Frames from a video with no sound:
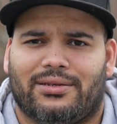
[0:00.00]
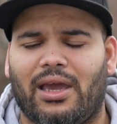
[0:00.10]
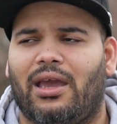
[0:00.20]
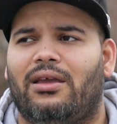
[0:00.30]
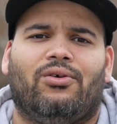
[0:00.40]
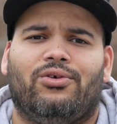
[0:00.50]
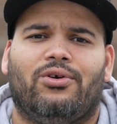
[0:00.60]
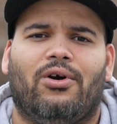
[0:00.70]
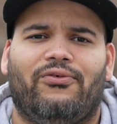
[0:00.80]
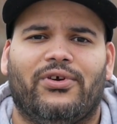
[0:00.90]
Hey, will you
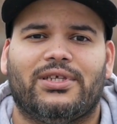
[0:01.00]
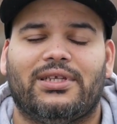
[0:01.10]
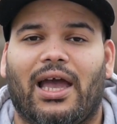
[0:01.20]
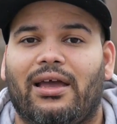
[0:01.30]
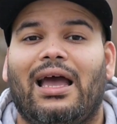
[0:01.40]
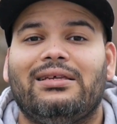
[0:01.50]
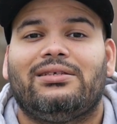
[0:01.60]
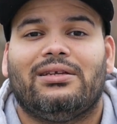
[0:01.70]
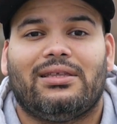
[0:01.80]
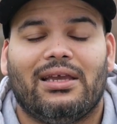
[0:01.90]
go fix that? That's
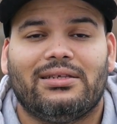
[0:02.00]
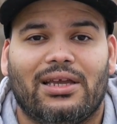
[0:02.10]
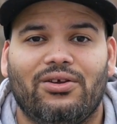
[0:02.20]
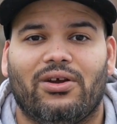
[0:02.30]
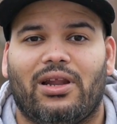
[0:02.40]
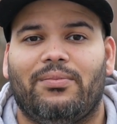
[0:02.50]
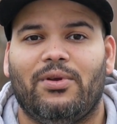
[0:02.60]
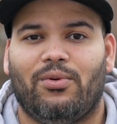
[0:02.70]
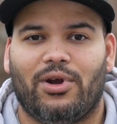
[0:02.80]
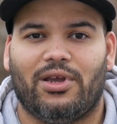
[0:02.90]
the things that you're gonna be
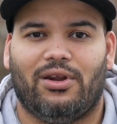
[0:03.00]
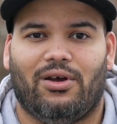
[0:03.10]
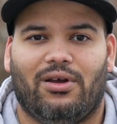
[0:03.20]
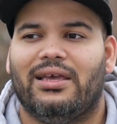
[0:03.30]
working on.